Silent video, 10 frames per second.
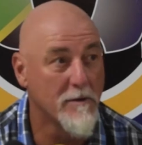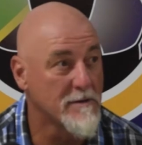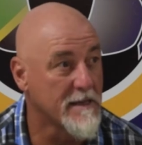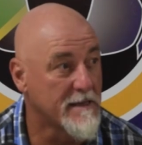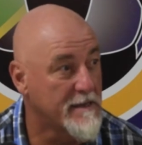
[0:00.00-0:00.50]
know
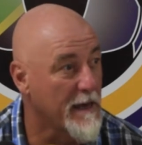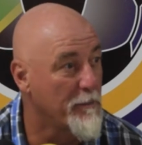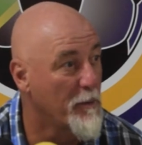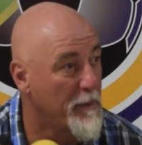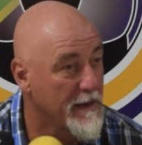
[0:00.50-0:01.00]
that
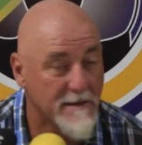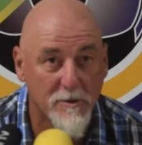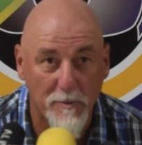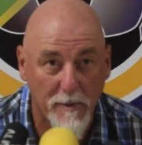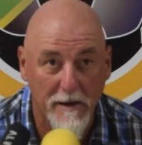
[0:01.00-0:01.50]
Kabombe is a
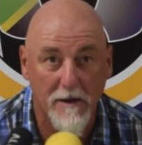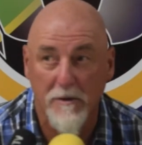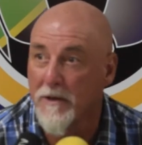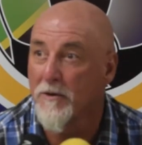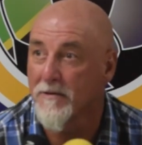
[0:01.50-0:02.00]
good player.
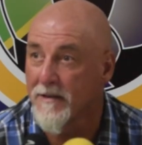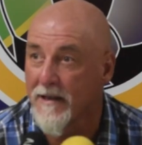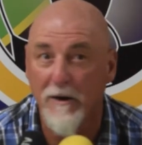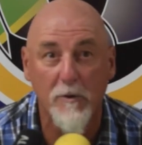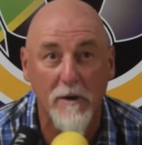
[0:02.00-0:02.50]
We know that
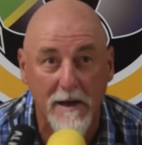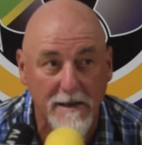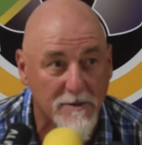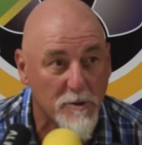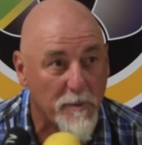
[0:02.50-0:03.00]
Aruna
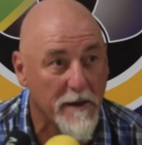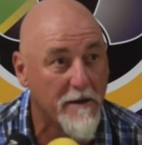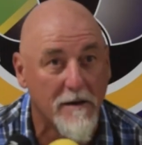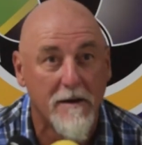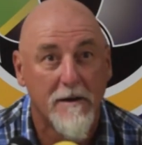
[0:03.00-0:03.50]
is a good
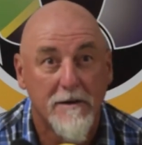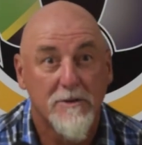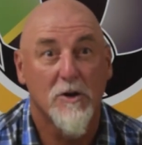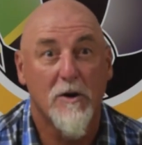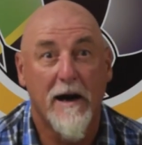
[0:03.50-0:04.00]
player.
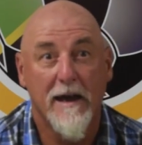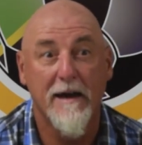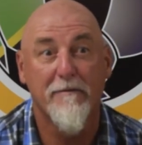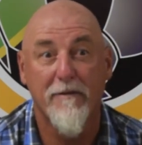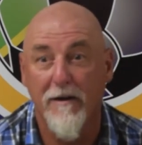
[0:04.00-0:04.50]
So I
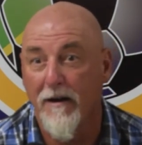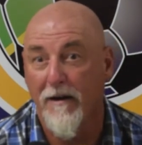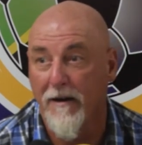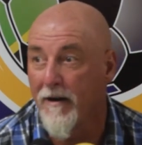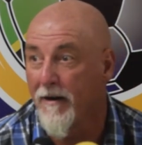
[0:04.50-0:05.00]

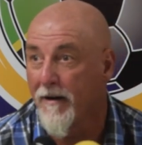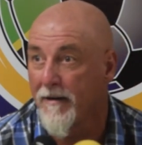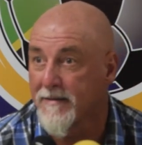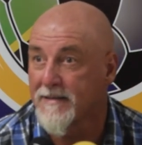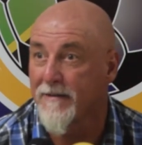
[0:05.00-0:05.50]

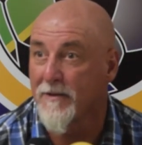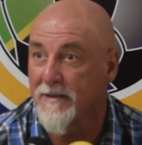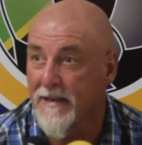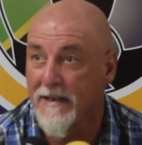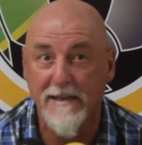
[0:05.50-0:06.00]
have
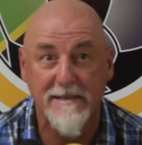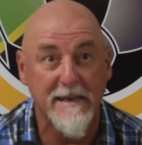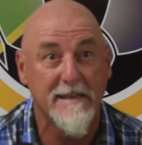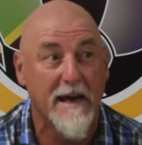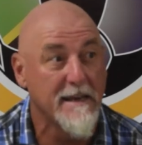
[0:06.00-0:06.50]
17,
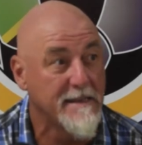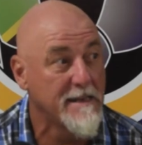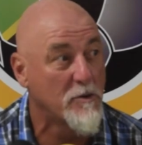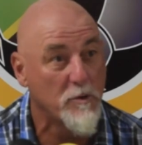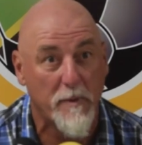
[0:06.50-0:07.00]
18,
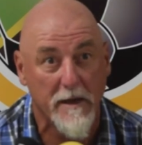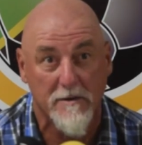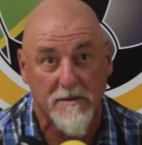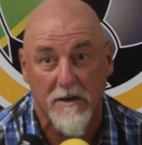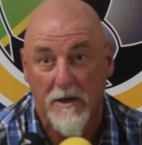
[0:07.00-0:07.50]
19 good
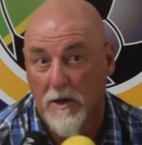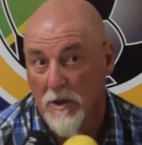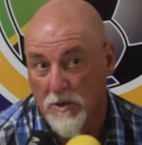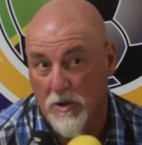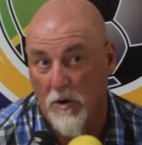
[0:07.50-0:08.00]
players.
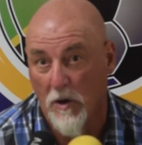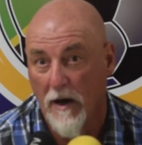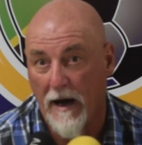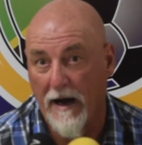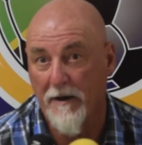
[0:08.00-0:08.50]
So
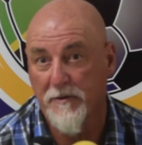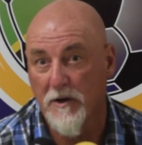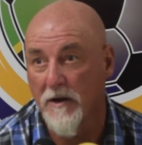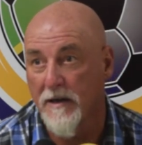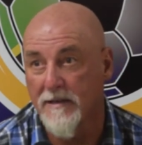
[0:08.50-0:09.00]

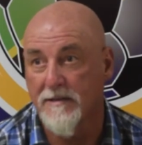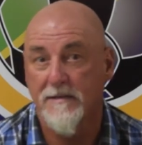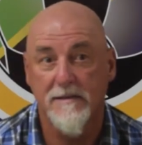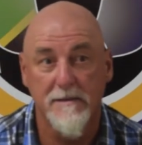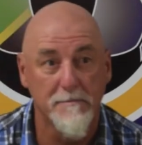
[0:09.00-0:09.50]
after,
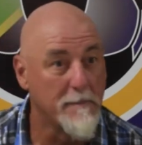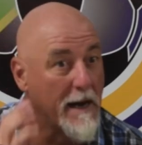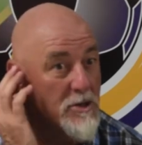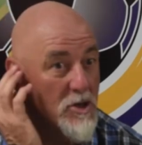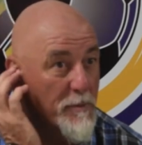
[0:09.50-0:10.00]
it's
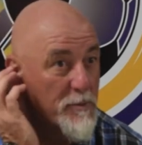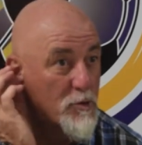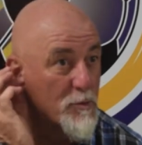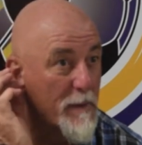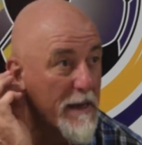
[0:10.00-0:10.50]
my job
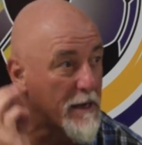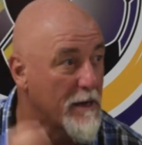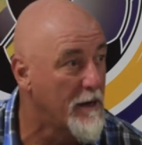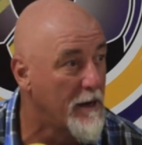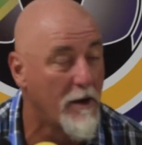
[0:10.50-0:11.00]
to make
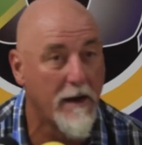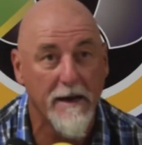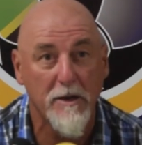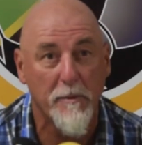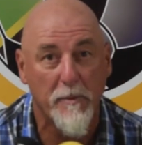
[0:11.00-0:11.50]
a
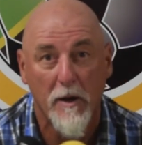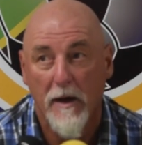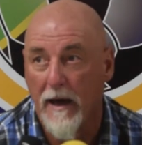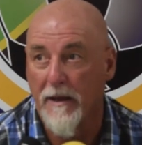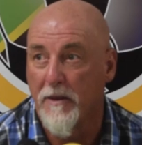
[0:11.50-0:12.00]
lineup.
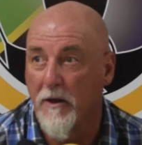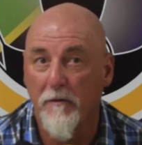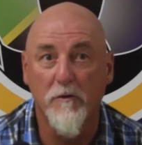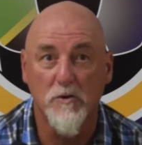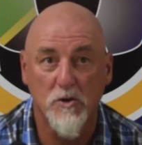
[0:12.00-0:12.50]
And
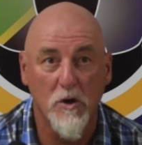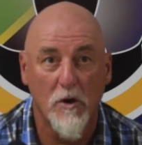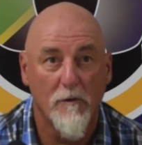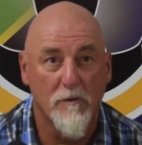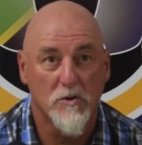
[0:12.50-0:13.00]
for sure,
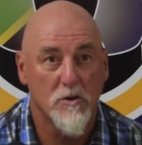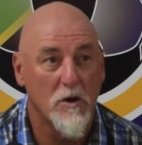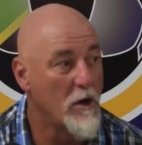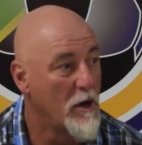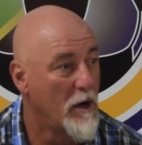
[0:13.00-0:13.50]

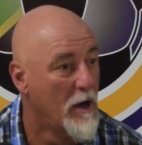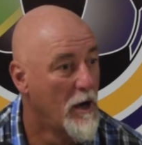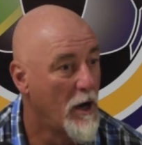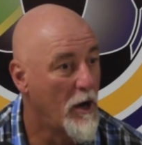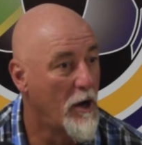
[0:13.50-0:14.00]

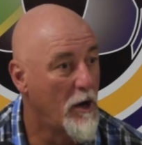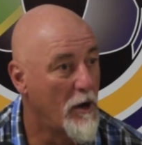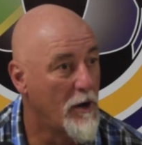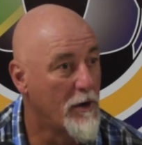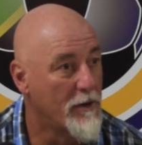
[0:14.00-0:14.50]

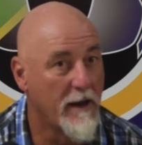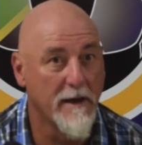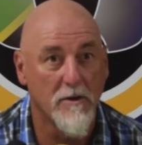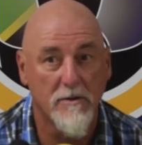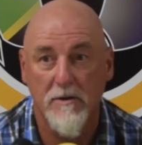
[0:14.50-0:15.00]
the
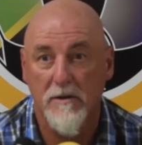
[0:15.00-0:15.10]
lineup